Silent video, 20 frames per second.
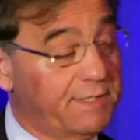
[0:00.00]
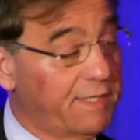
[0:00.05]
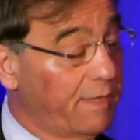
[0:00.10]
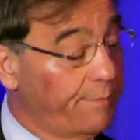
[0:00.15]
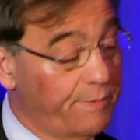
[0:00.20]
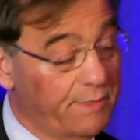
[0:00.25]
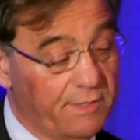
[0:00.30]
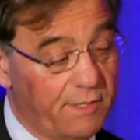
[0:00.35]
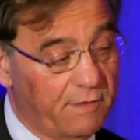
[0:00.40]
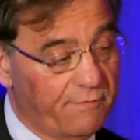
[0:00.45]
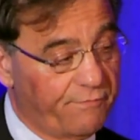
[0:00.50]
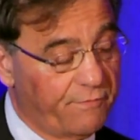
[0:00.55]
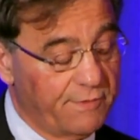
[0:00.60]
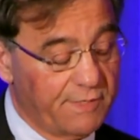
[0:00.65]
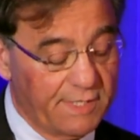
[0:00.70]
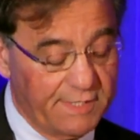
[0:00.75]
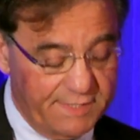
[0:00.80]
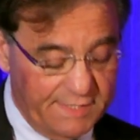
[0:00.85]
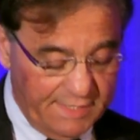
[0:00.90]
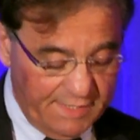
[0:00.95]
and I've been there for
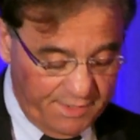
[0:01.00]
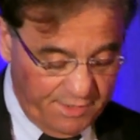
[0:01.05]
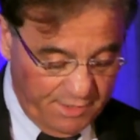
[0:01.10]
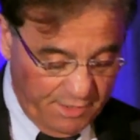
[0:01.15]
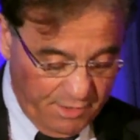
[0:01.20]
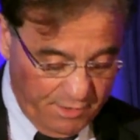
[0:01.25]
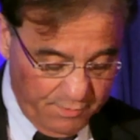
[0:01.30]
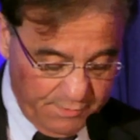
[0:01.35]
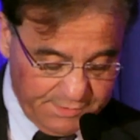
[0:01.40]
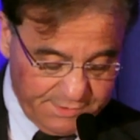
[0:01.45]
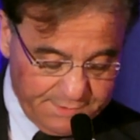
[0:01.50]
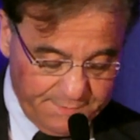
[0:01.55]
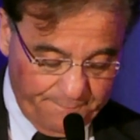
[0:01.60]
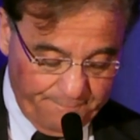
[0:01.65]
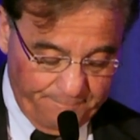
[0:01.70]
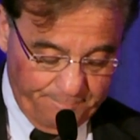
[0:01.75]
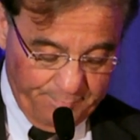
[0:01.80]
19 years,